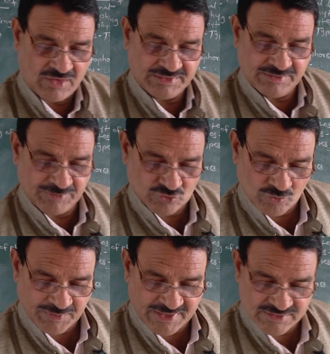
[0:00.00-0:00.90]
in
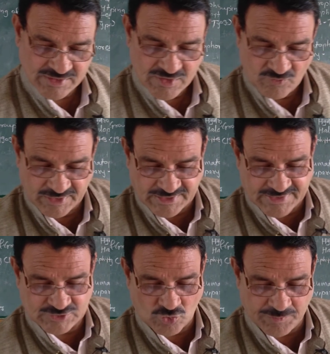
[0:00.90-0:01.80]
mesophytes. What are
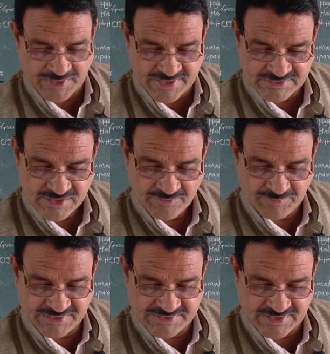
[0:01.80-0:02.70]
xerophytes?
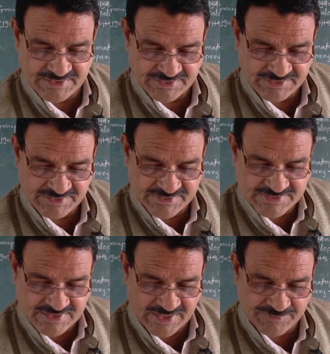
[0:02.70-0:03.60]
Mention its
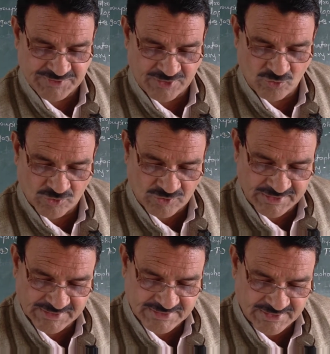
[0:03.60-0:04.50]
types and note on
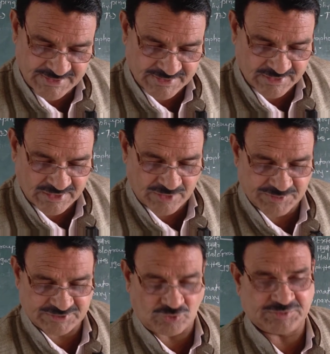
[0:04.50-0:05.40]
external and internal
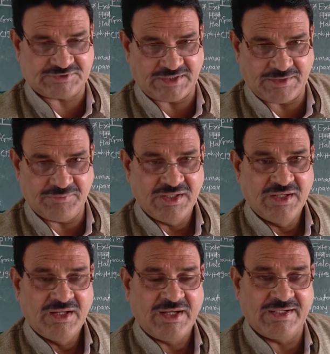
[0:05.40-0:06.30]
adaptation of stem
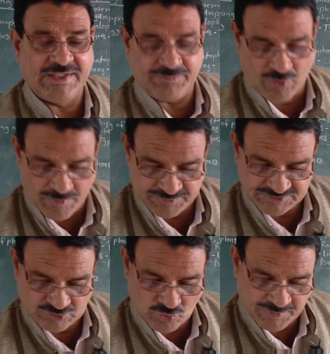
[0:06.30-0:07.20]
and leaf
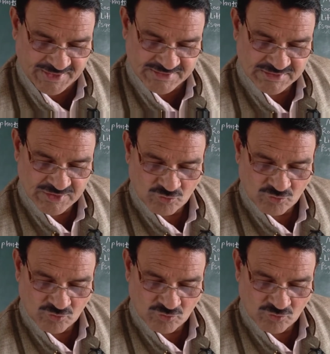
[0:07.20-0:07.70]
of xerophytes.